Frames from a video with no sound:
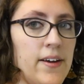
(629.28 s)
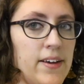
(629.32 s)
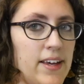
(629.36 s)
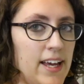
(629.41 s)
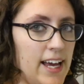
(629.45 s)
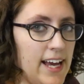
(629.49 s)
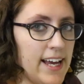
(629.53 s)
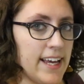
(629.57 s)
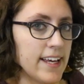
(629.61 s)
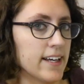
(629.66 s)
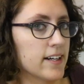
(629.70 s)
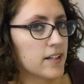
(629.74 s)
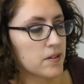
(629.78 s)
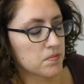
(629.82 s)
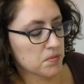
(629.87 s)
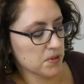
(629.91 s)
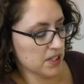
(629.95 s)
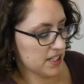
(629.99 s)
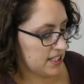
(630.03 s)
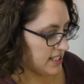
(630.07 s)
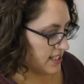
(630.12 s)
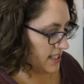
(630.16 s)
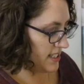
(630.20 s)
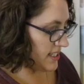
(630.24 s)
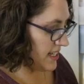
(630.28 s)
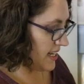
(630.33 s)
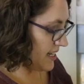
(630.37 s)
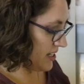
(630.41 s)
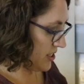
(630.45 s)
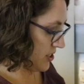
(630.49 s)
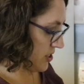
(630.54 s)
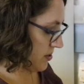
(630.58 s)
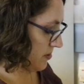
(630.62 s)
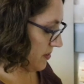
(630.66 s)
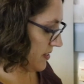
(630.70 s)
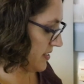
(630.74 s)
Okay, I'm gonna
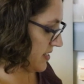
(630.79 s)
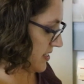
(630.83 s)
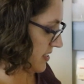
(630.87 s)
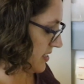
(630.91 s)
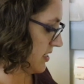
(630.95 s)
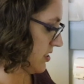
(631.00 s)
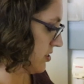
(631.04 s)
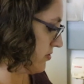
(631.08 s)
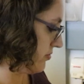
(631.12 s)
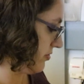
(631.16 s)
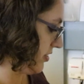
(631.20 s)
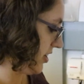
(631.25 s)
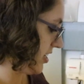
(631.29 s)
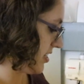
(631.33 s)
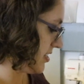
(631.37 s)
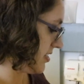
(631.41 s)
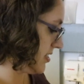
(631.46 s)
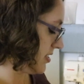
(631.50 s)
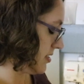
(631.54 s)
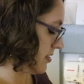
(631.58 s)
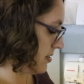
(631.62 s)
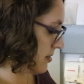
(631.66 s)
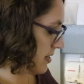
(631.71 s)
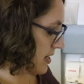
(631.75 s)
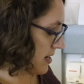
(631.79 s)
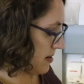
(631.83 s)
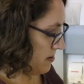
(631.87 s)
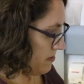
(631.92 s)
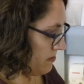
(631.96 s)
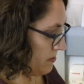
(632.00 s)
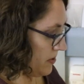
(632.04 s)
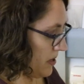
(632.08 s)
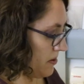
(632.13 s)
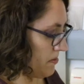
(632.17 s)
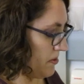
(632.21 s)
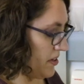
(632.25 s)
stitch. I'm gonna stitch first,
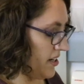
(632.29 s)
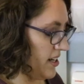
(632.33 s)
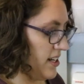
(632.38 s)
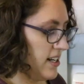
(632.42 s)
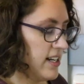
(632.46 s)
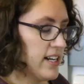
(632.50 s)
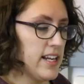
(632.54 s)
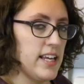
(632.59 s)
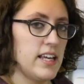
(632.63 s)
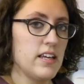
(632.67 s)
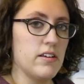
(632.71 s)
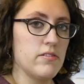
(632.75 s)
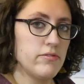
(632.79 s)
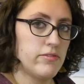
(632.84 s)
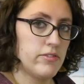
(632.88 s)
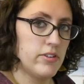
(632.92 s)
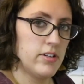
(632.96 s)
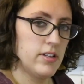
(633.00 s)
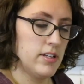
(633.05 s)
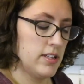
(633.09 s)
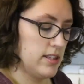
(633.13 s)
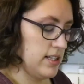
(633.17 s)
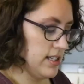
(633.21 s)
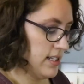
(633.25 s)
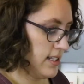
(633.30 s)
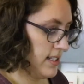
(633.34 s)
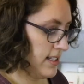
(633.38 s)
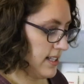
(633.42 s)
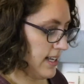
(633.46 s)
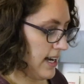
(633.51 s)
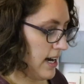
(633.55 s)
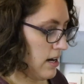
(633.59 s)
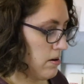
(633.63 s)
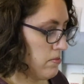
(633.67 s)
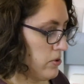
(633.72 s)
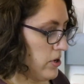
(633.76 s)
but I'm gonna leave this
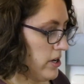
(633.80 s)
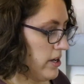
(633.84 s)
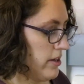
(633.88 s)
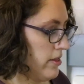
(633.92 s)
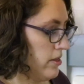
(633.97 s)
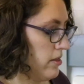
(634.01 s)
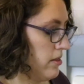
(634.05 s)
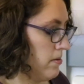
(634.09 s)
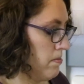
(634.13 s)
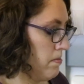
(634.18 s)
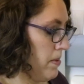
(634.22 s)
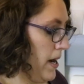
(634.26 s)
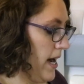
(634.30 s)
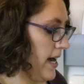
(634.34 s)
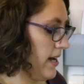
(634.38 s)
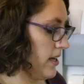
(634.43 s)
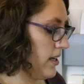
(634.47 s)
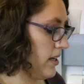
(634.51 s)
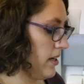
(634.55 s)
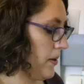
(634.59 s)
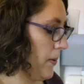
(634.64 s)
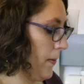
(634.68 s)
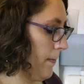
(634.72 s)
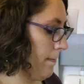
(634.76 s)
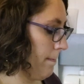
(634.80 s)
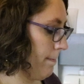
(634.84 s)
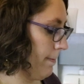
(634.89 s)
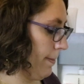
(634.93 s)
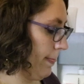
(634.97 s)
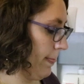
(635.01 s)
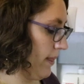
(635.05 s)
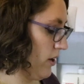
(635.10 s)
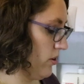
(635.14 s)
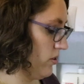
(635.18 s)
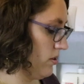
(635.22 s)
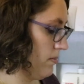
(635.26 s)
gap at the back,
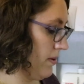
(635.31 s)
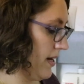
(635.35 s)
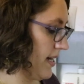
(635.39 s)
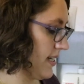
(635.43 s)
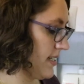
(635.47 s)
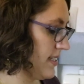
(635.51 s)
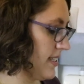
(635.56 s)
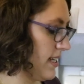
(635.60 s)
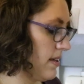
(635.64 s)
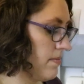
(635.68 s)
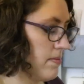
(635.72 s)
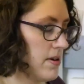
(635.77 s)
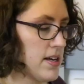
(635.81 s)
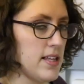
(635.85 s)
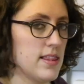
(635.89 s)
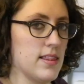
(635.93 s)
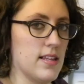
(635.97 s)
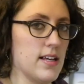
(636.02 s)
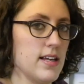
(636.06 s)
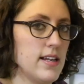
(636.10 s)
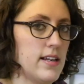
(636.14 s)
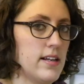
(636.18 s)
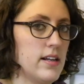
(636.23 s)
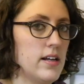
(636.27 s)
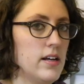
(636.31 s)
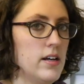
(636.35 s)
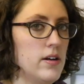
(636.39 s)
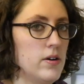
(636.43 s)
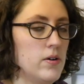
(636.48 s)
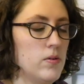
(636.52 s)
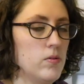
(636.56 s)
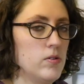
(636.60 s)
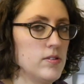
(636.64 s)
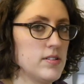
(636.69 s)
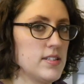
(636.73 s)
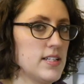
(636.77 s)
on the back seam, and then
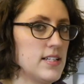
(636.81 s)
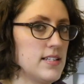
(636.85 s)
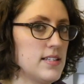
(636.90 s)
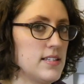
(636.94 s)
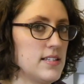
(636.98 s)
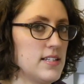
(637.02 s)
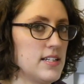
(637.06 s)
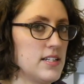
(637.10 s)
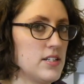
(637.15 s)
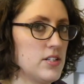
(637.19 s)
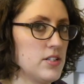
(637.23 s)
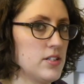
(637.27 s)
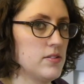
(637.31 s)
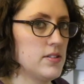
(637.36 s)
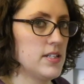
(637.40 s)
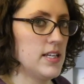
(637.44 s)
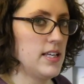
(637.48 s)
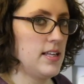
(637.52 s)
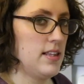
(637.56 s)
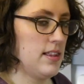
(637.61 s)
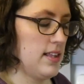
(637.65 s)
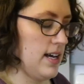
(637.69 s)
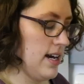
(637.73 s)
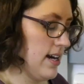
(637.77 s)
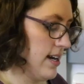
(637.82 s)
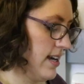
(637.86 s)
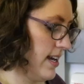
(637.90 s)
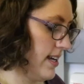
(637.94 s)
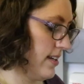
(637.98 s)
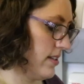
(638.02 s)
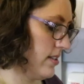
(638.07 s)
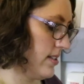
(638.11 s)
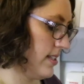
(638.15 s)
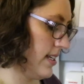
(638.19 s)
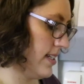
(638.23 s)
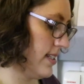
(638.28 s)
once that's stitched, I'll take that
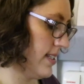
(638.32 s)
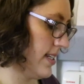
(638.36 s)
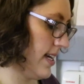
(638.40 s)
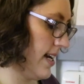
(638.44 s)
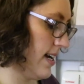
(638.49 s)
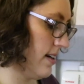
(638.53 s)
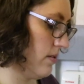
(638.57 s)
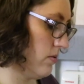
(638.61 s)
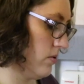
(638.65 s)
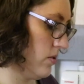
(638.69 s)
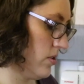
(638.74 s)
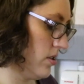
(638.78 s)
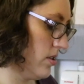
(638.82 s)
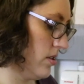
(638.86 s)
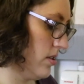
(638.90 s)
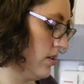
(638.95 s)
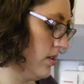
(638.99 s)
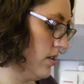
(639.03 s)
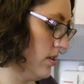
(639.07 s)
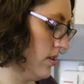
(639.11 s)
excess out.